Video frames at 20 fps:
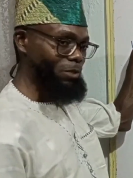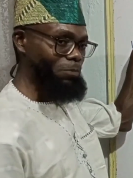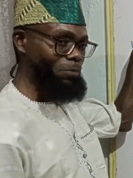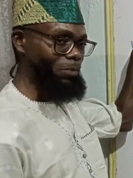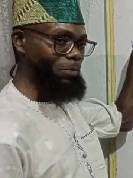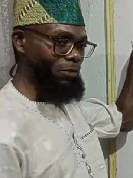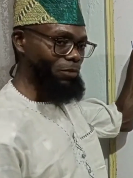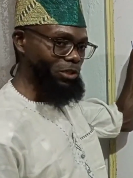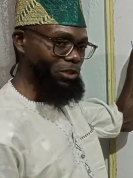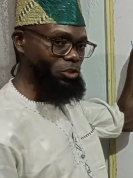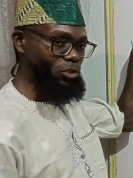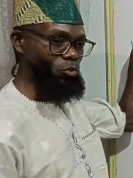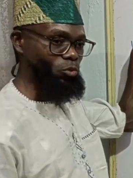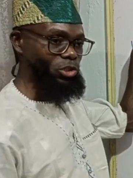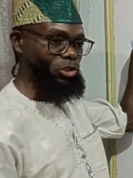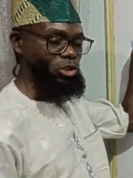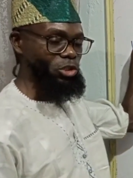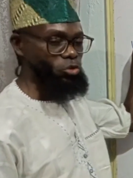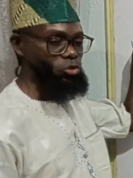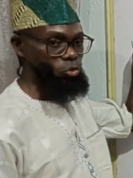a perfect
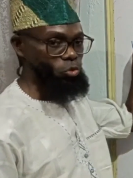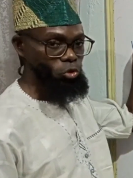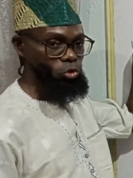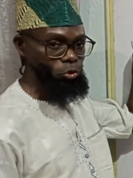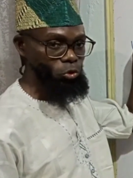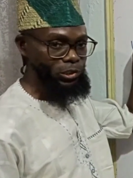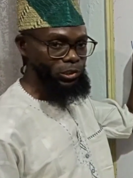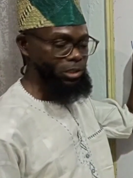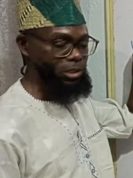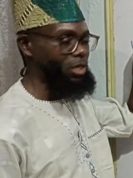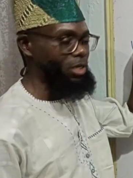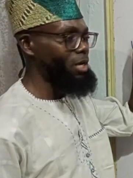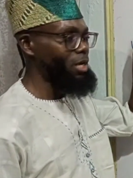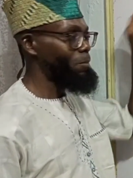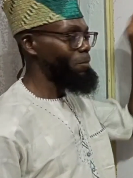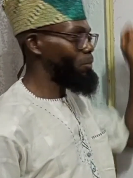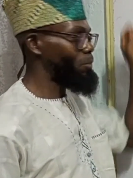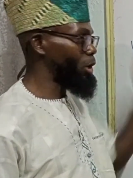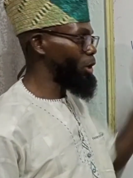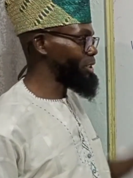equation to use.
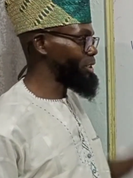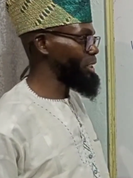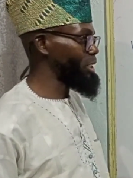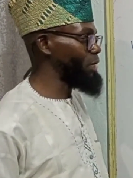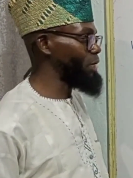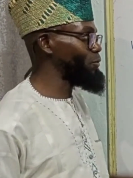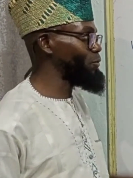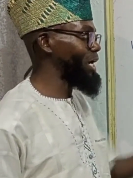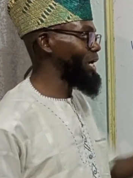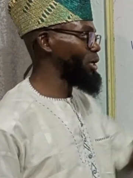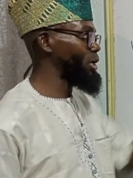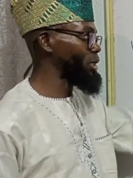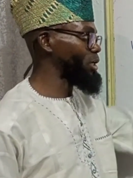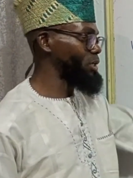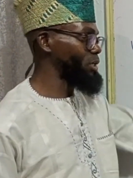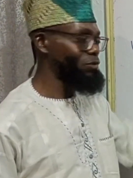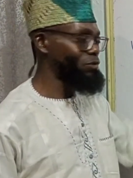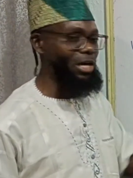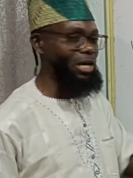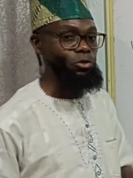But if you are not
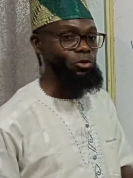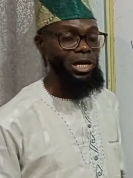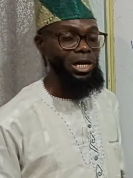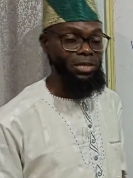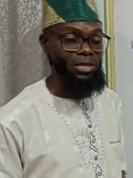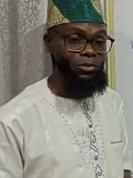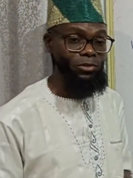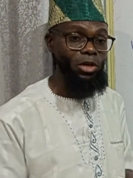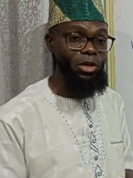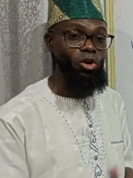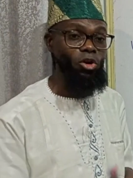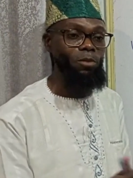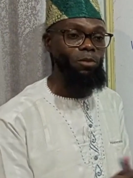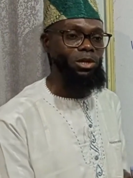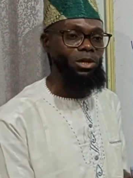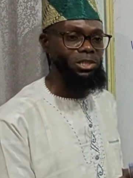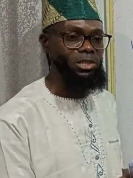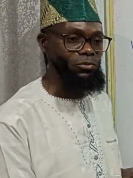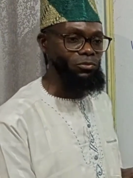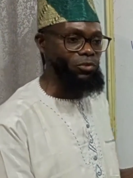given and you are given a
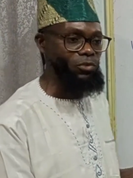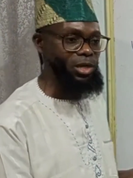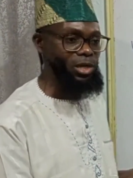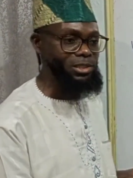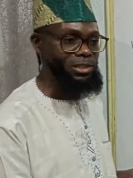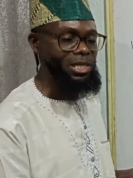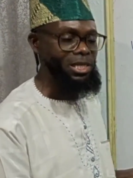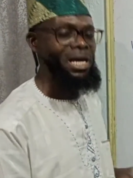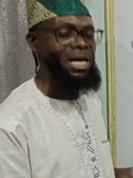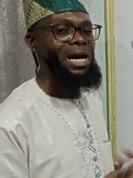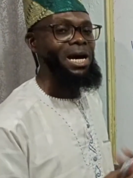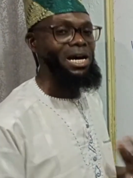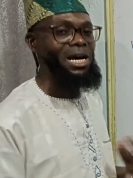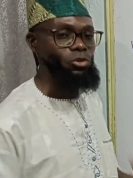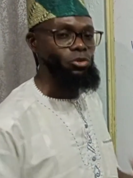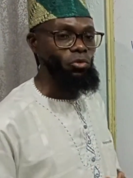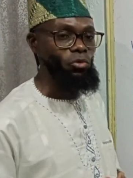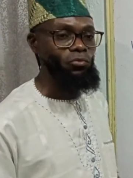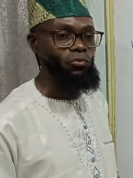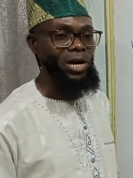common difference,
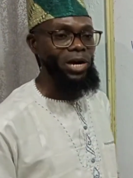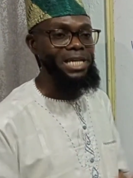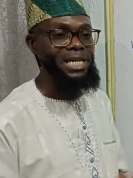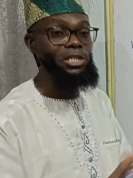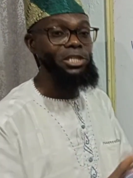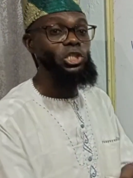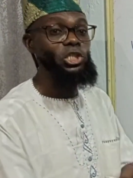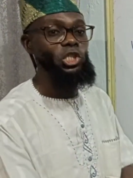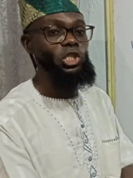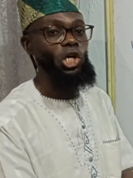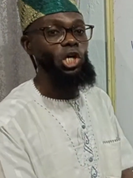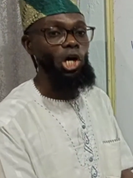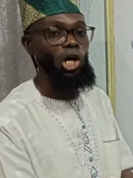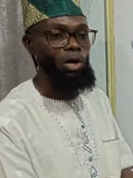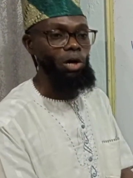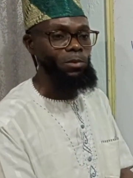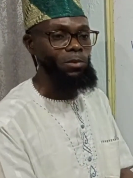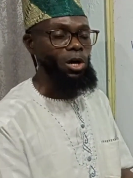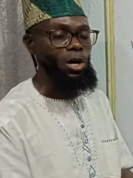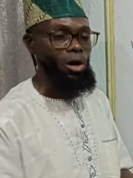and to find the
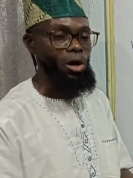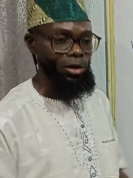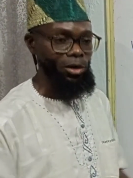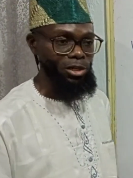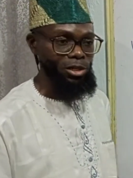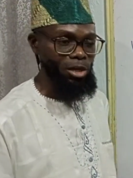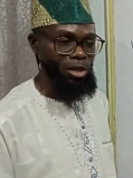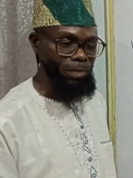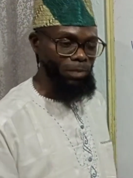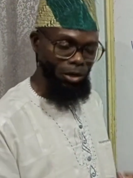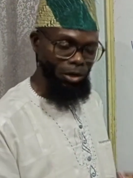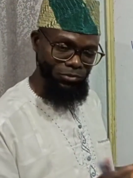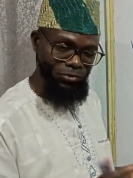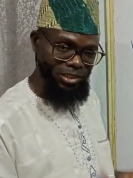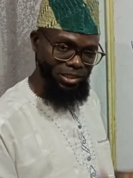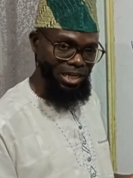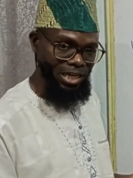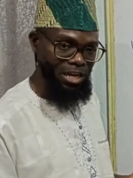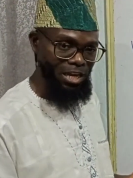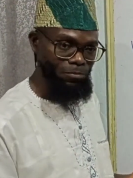sum or the number of
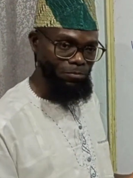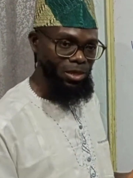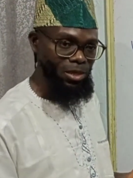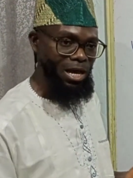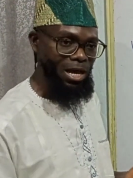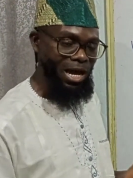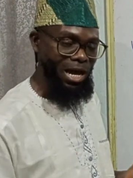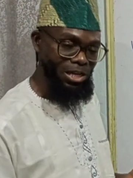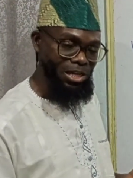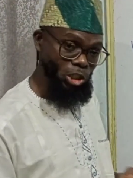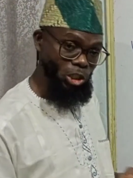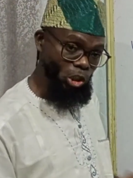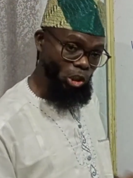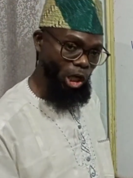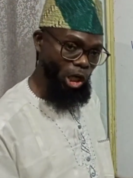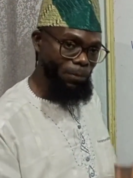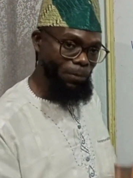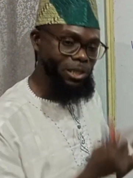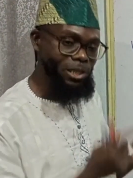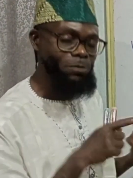terms, and
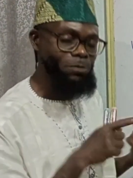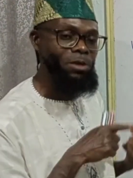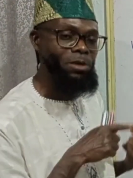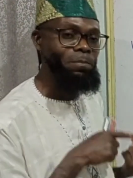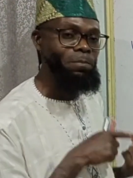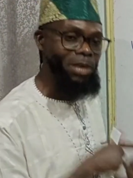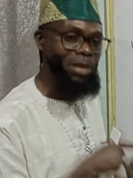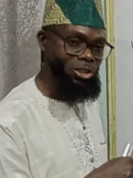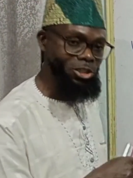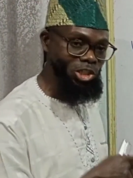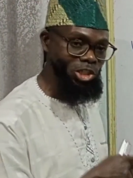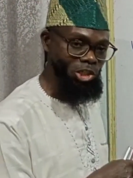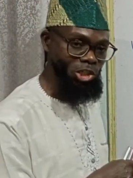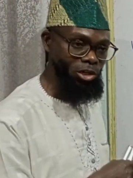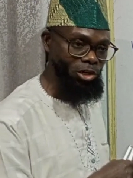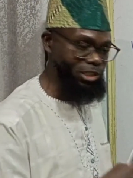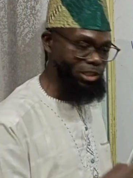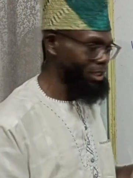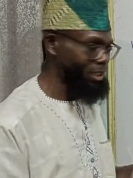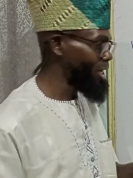sum is being
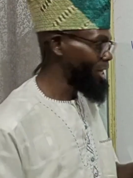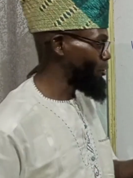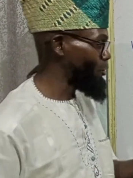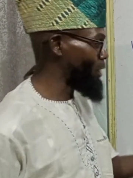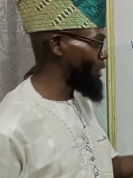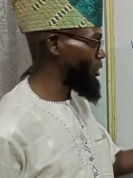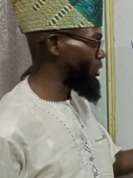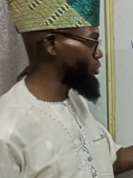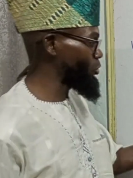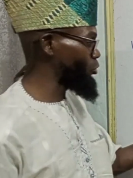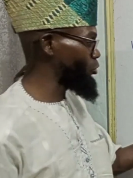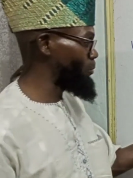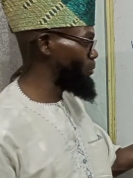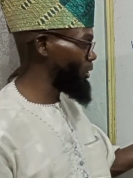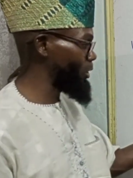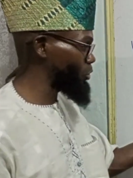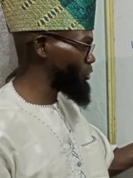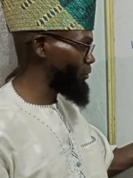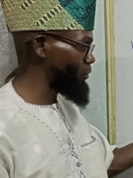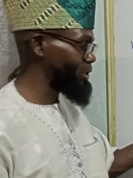mentioned, we are going to
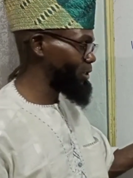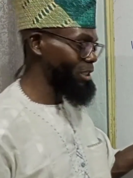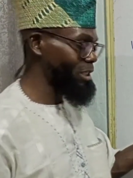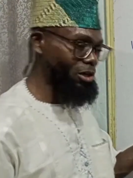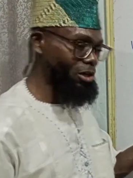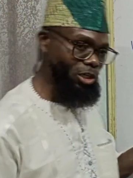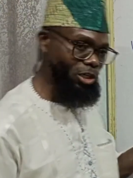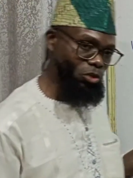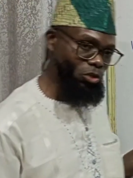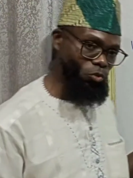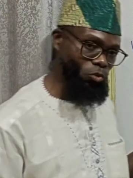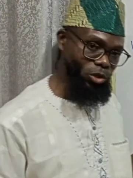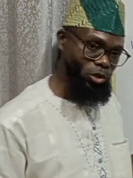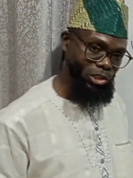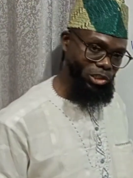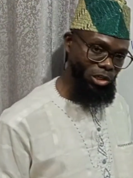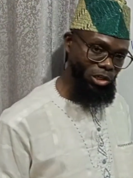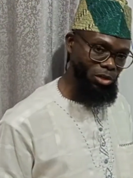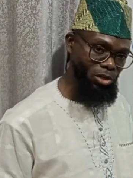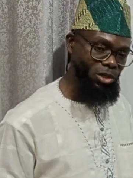make use of the second
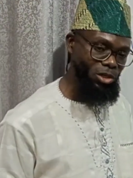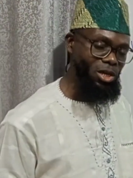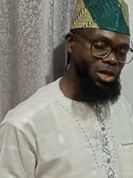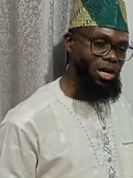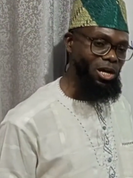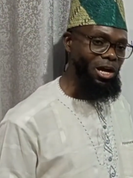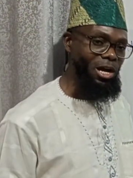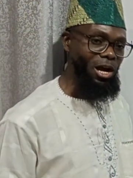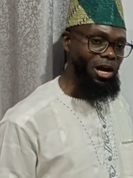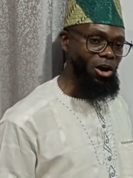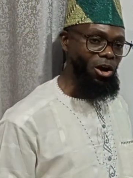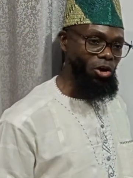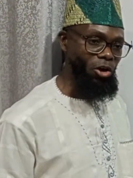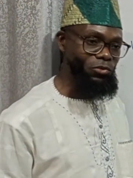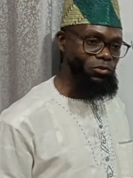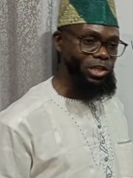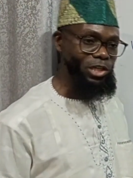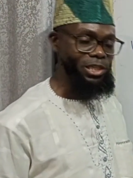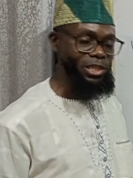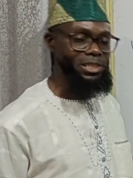equation
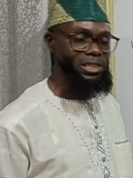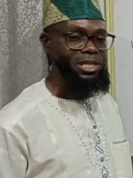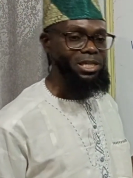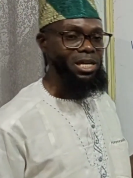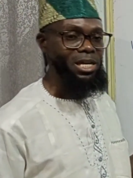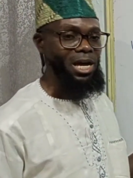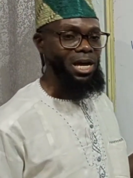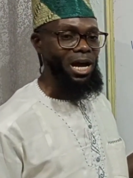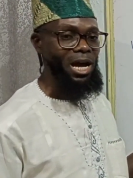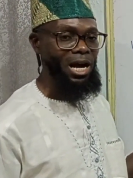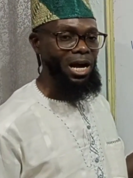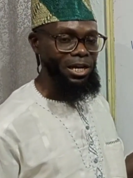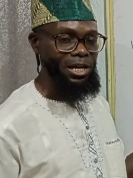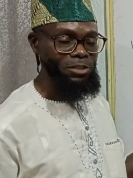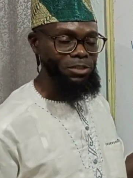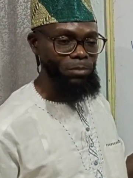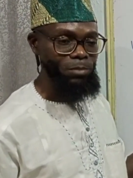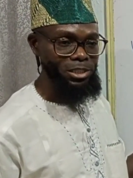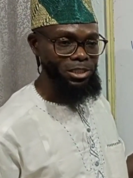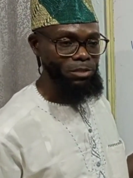of this
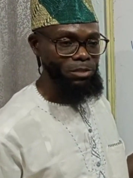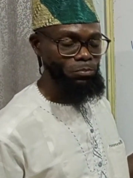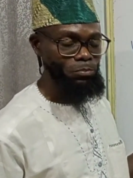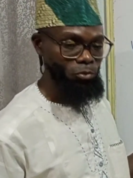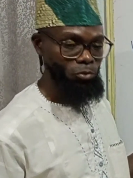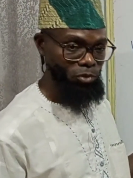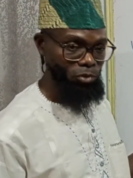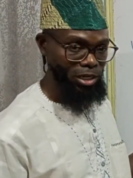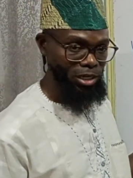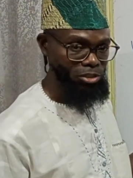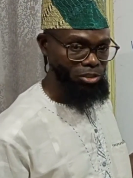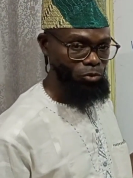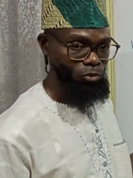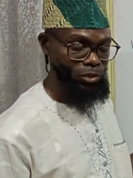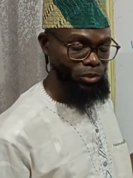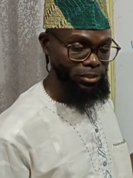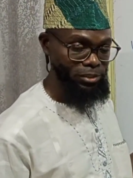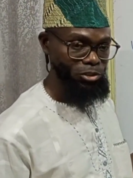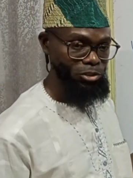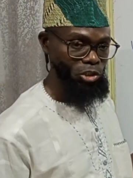arithmetic progression, which is the